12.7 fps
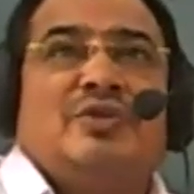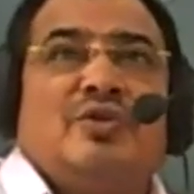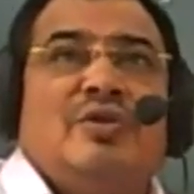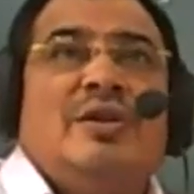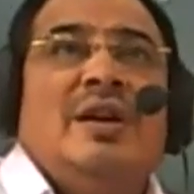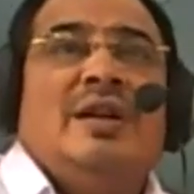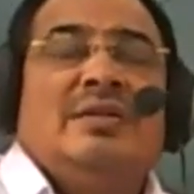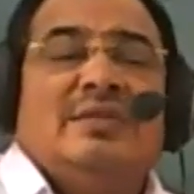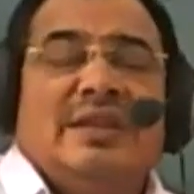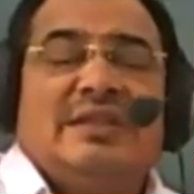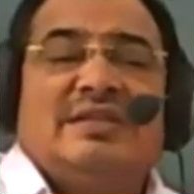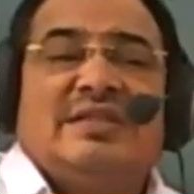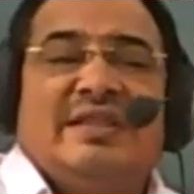So
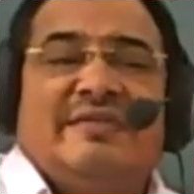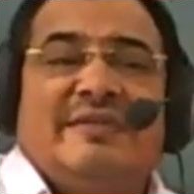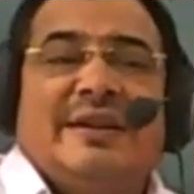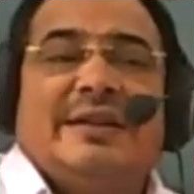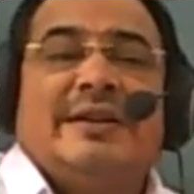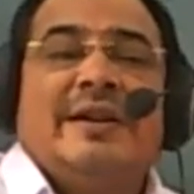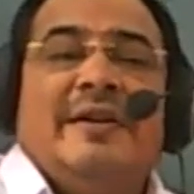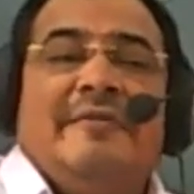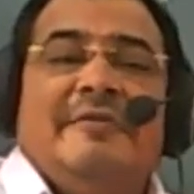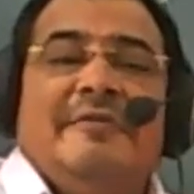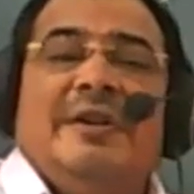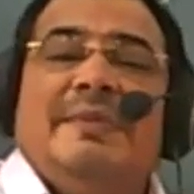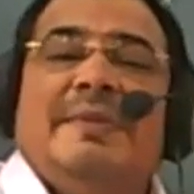this debate
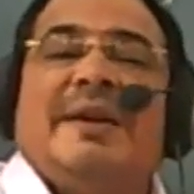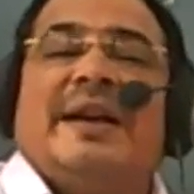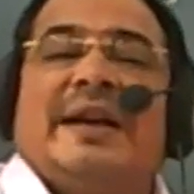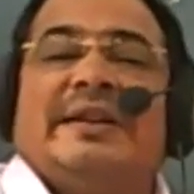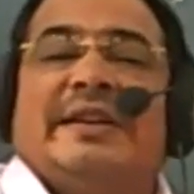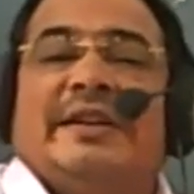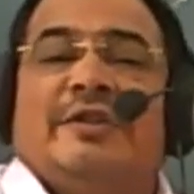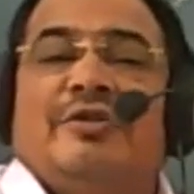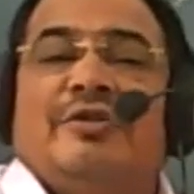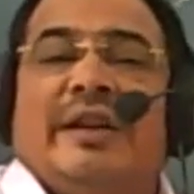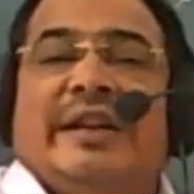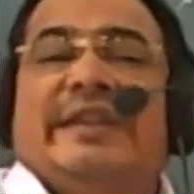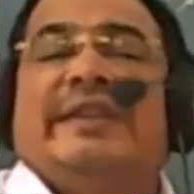will be continued
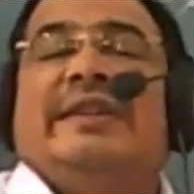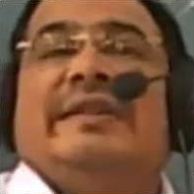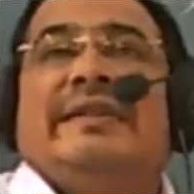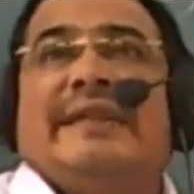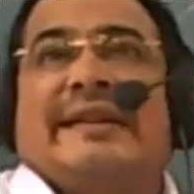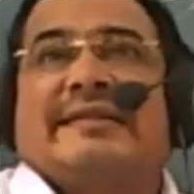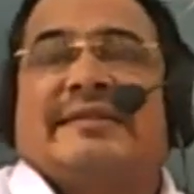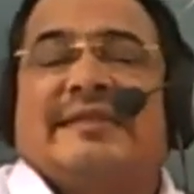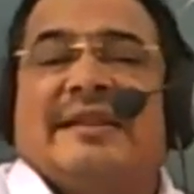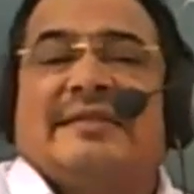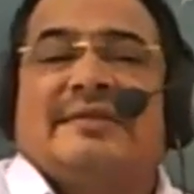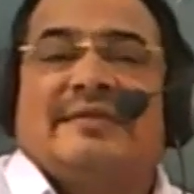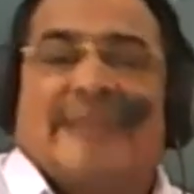in next
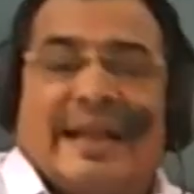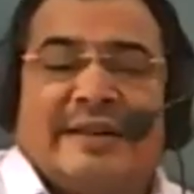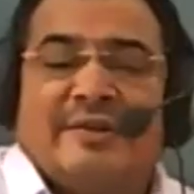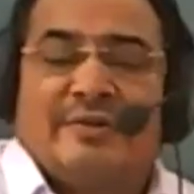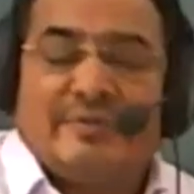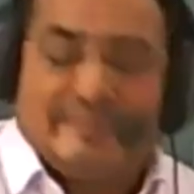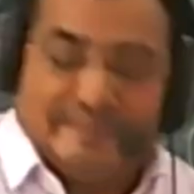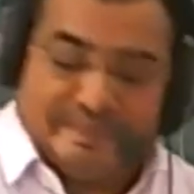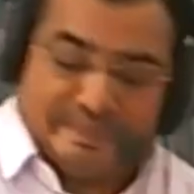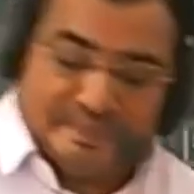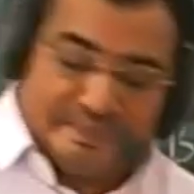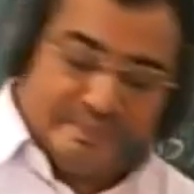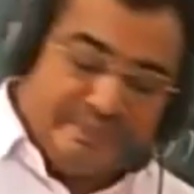class. Thank
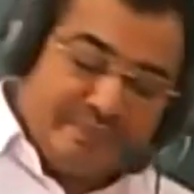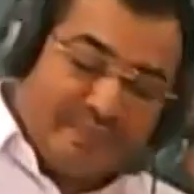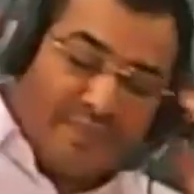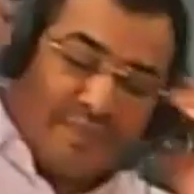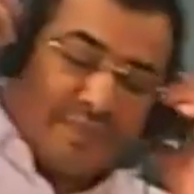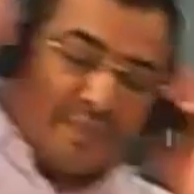you.